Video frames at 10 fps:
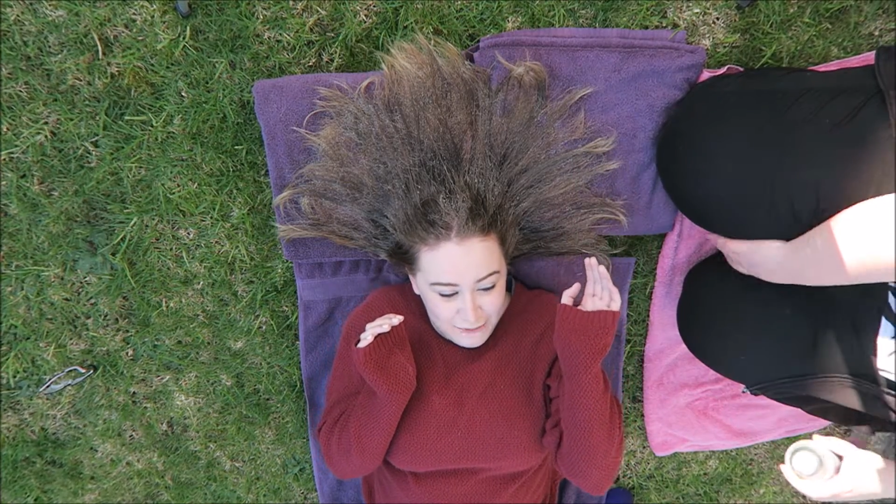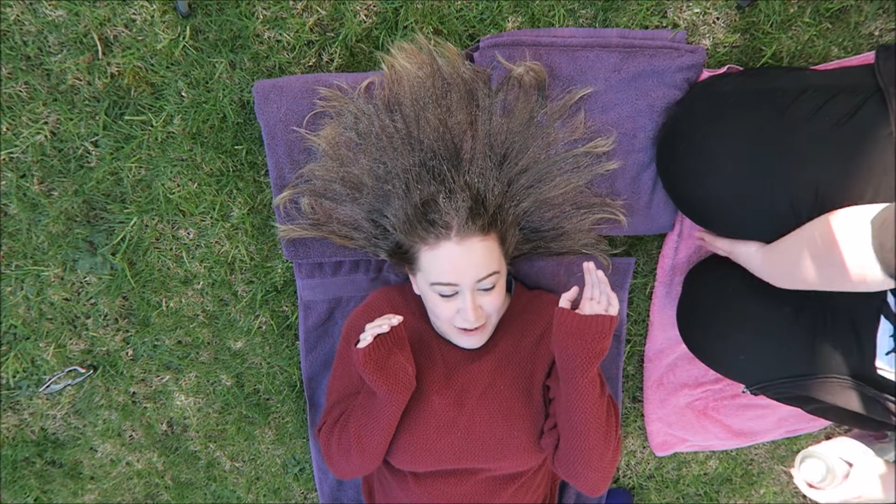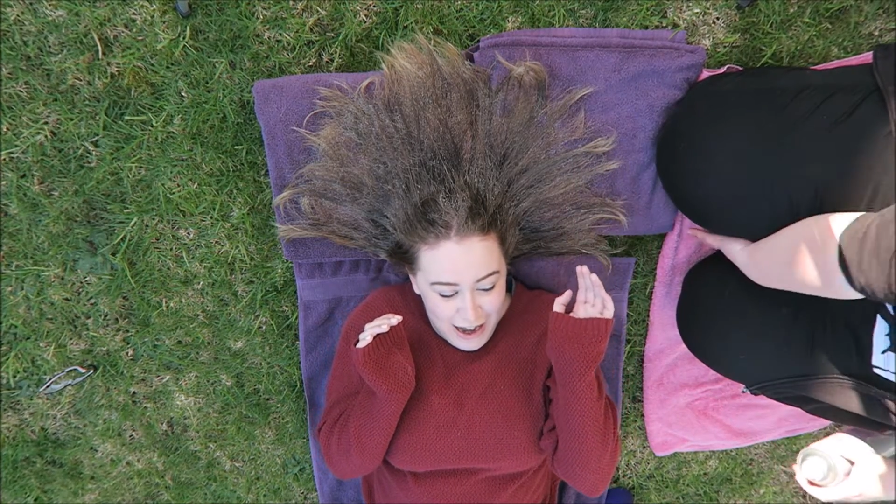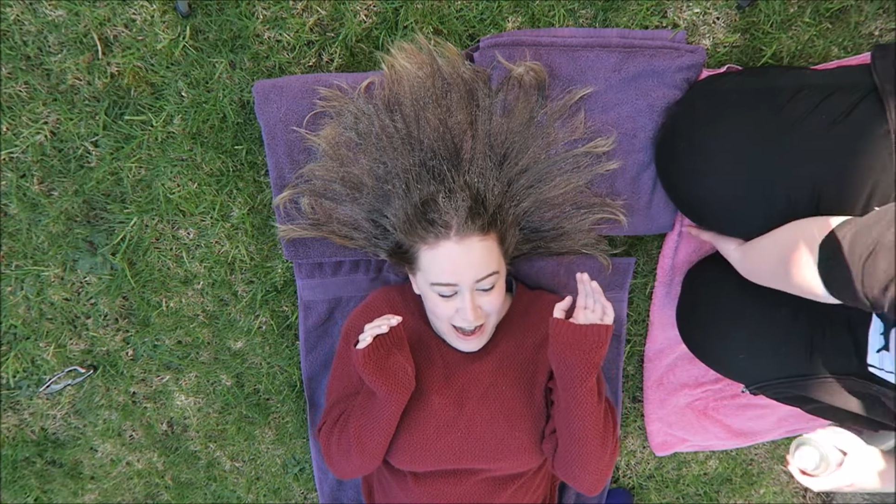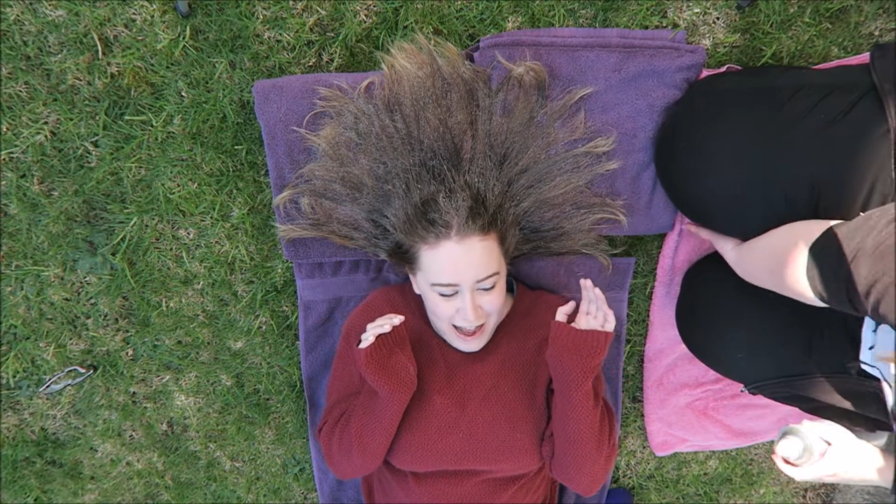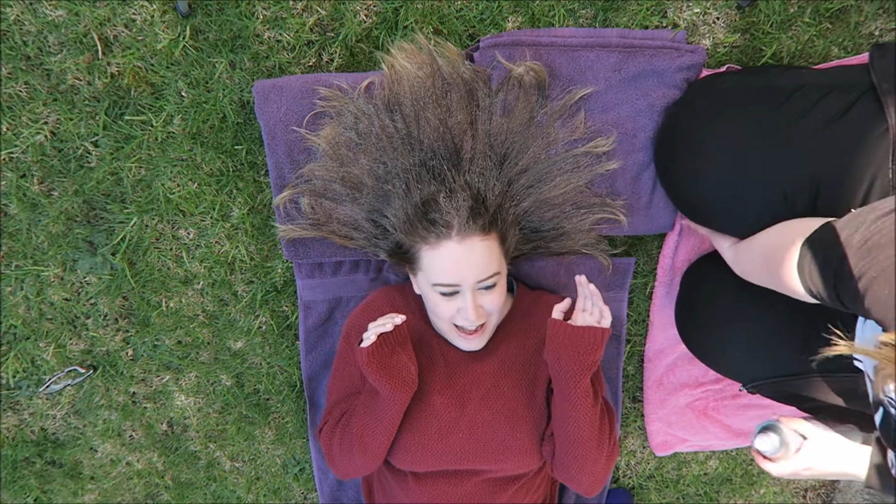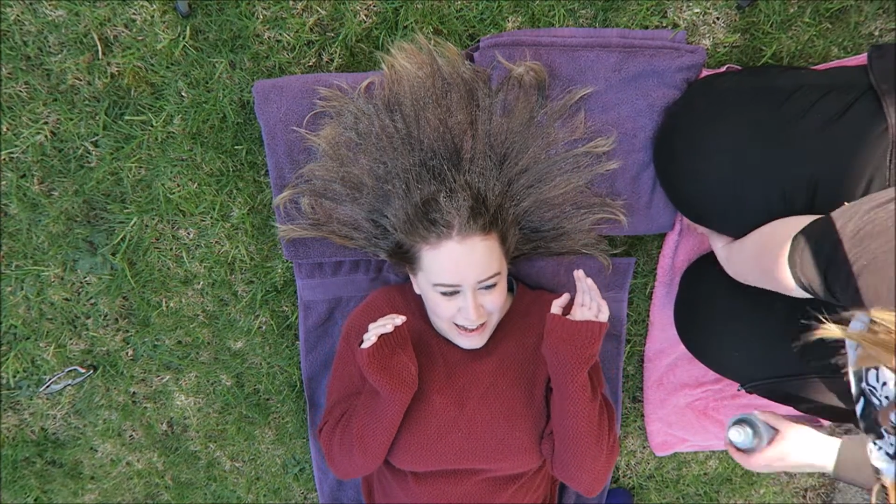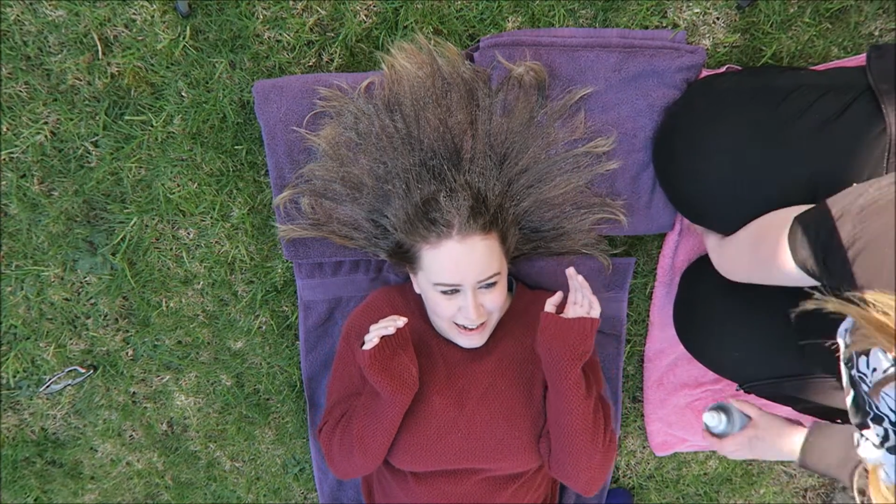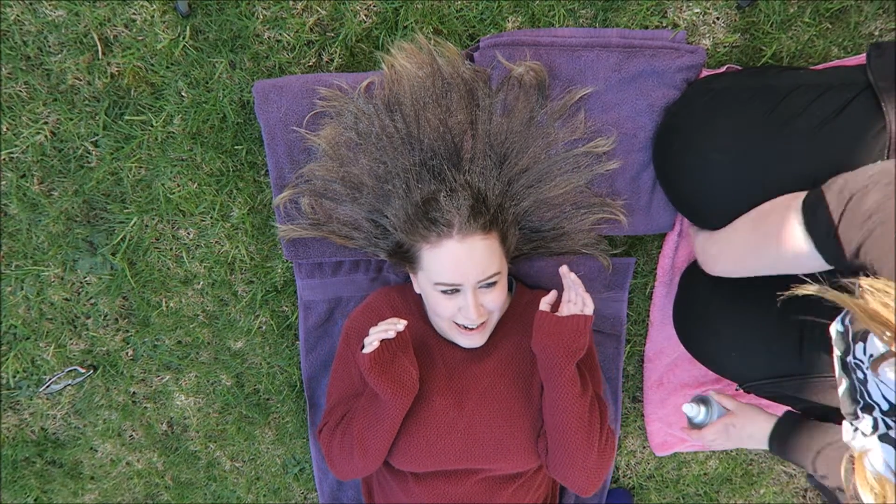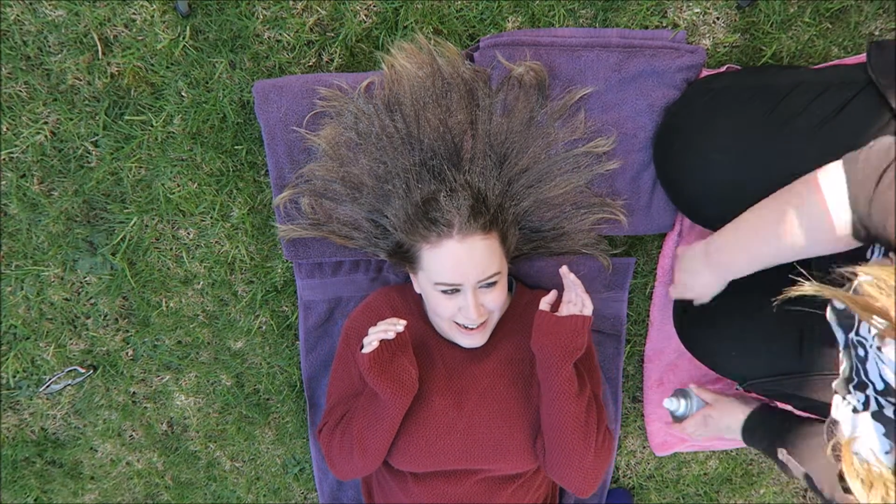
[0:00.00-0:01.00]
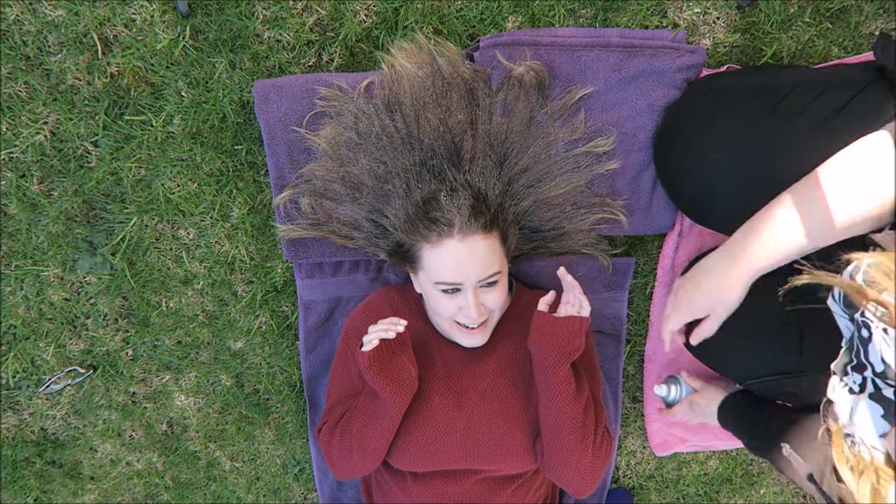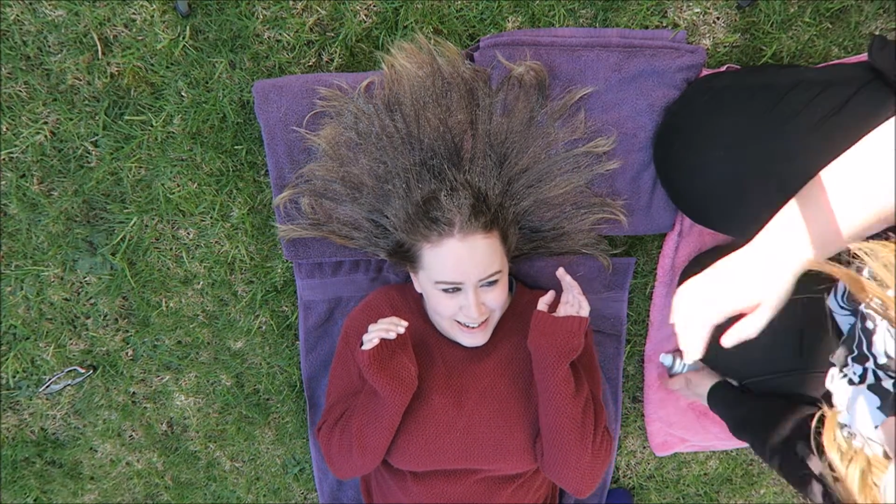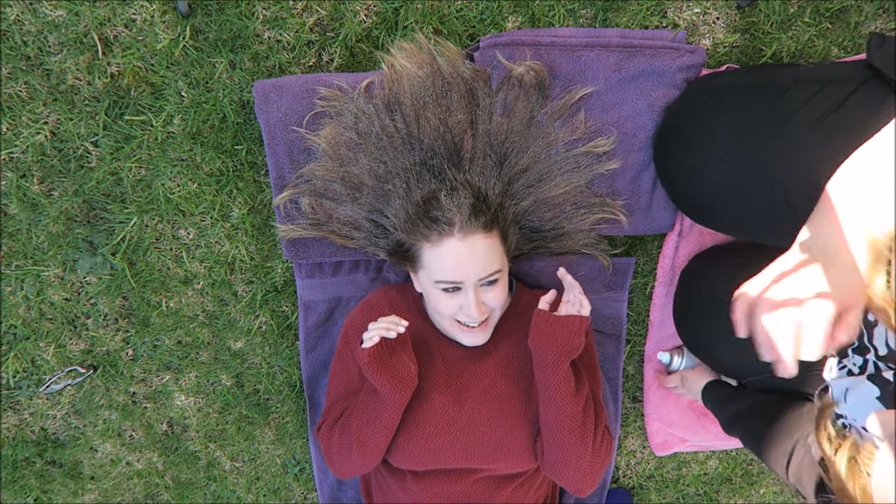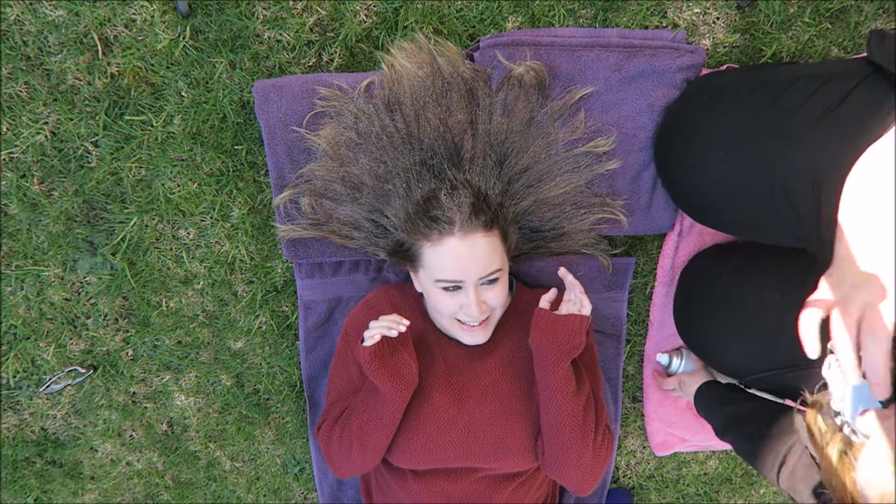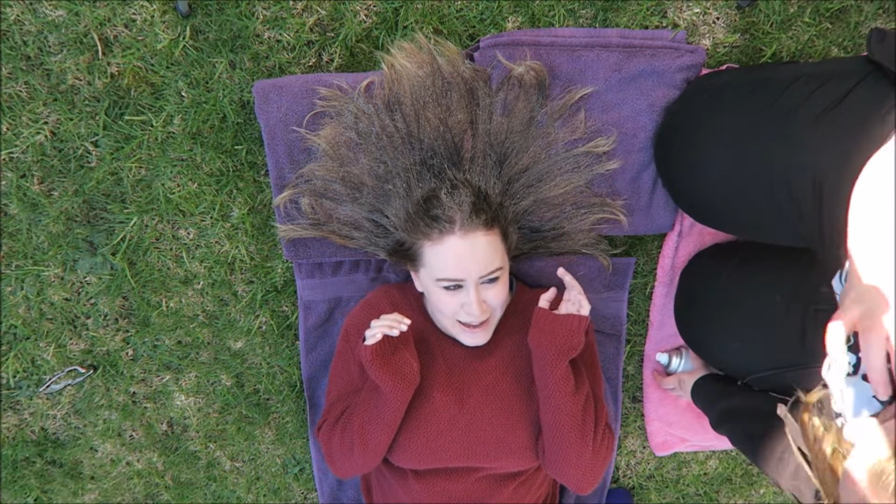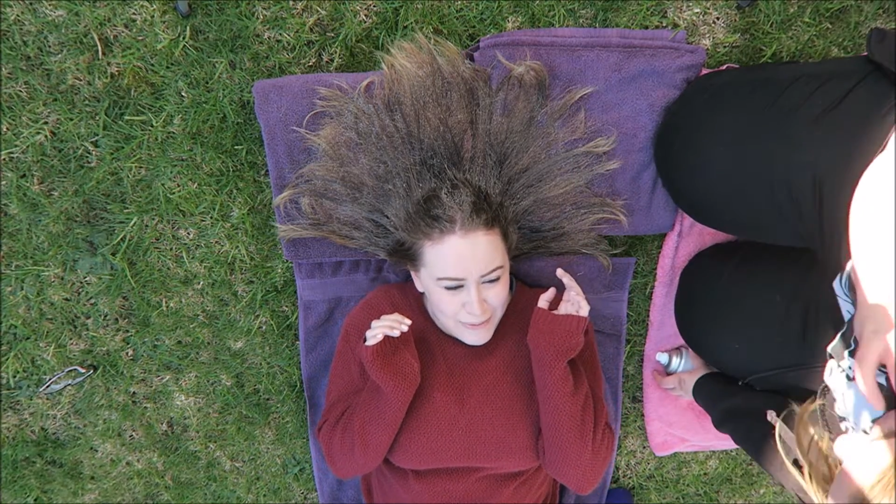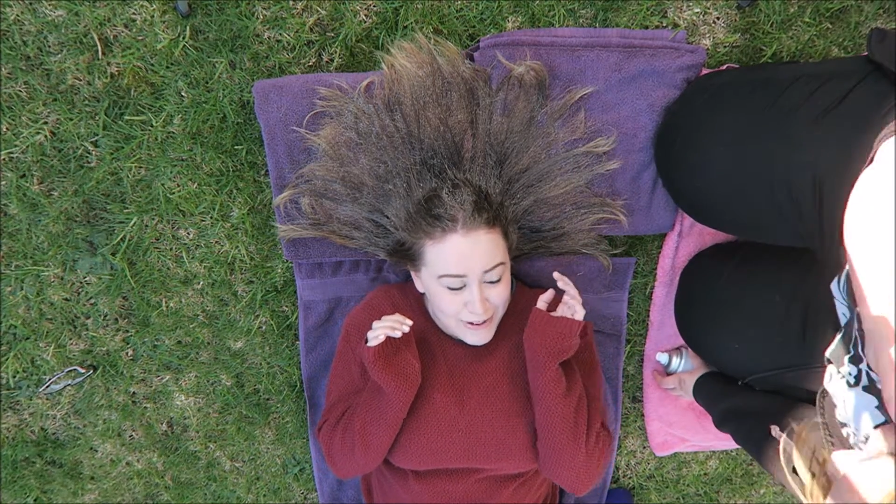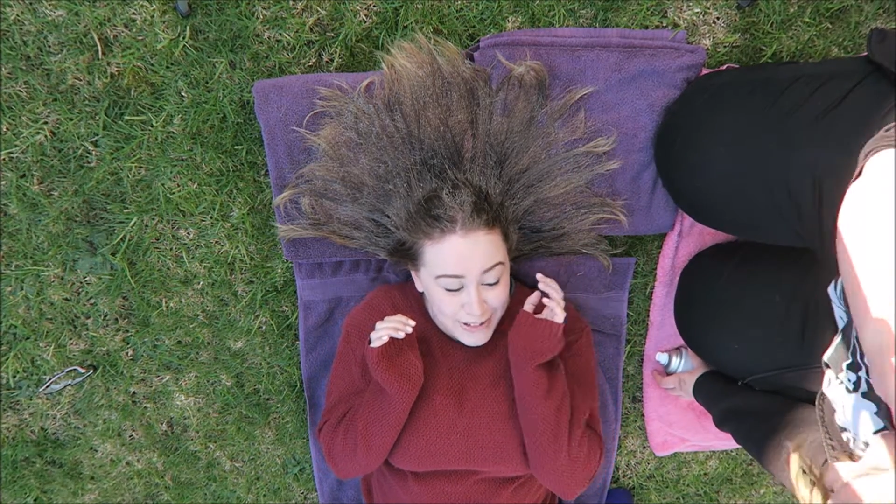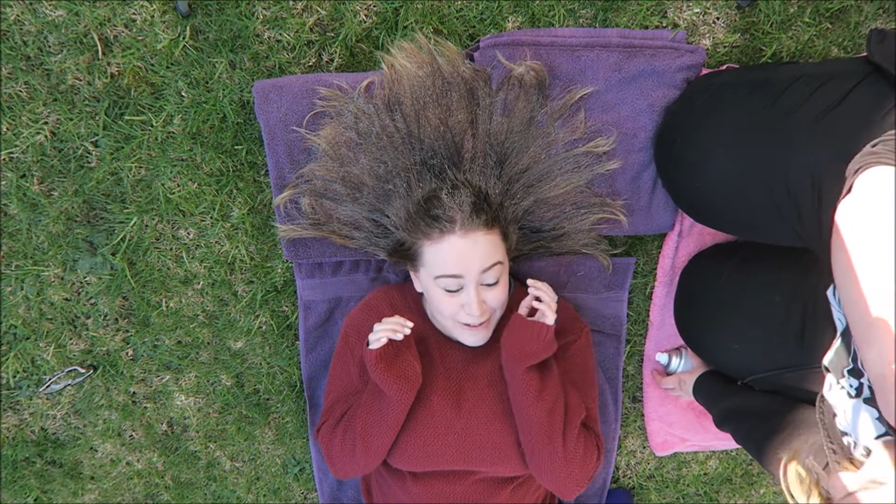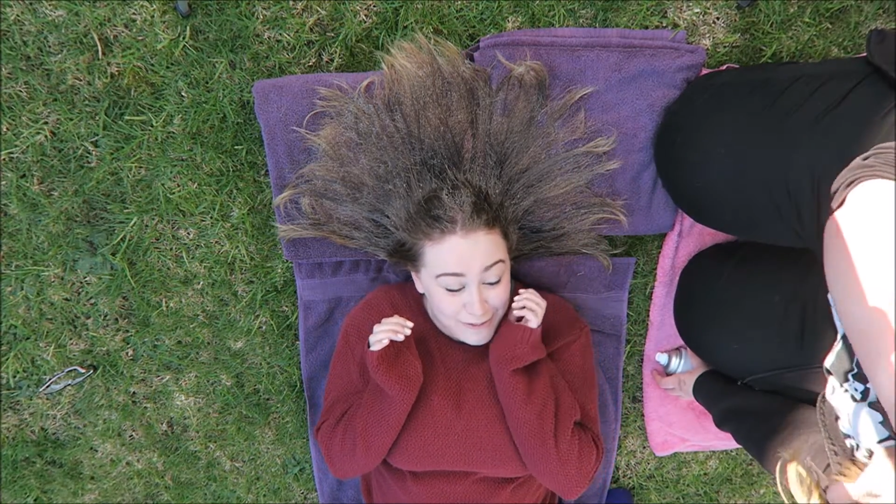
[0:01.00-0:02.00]
a fly! That
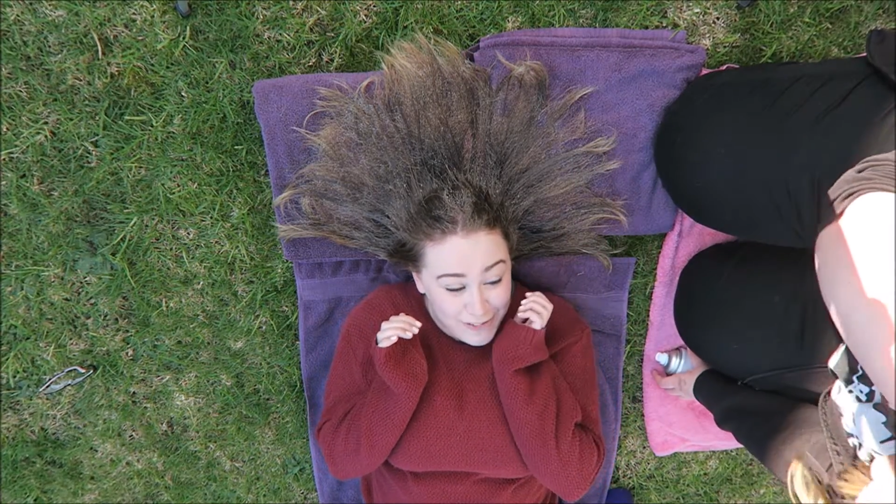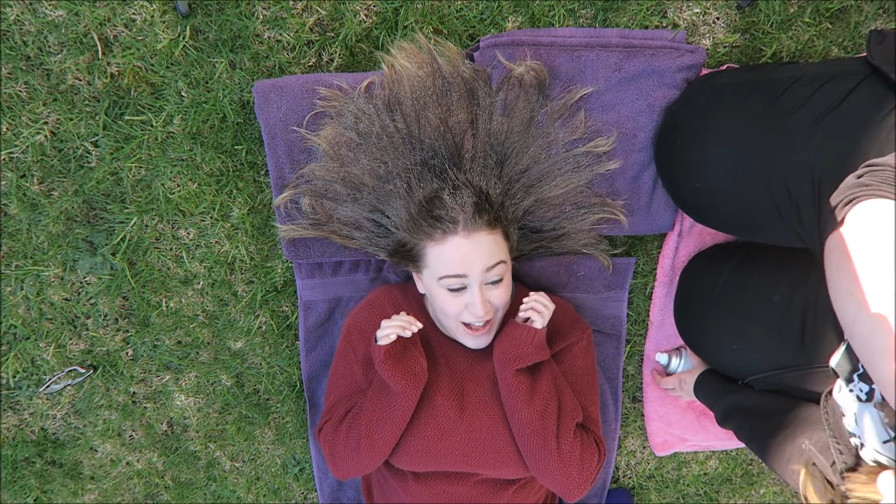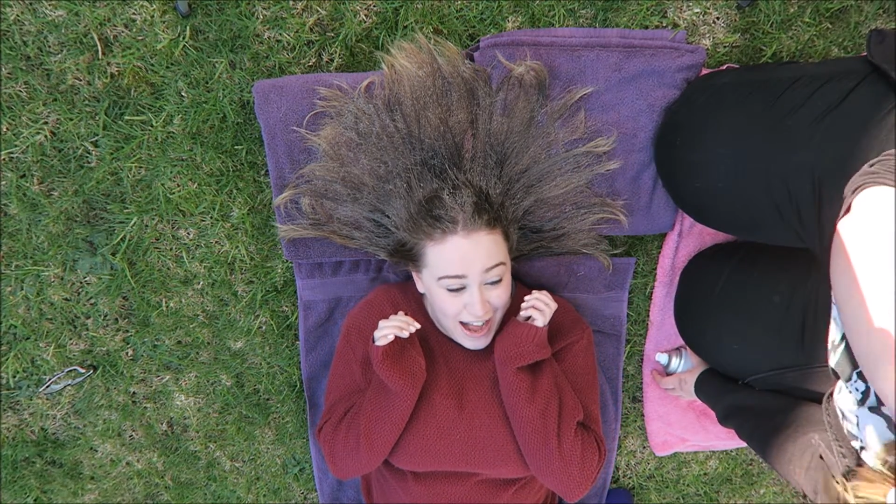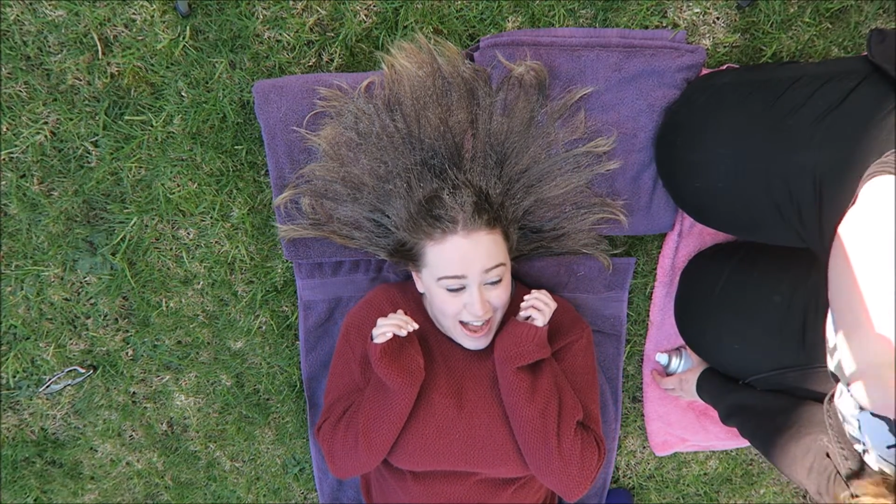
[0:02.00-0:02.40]
wasn't a fly!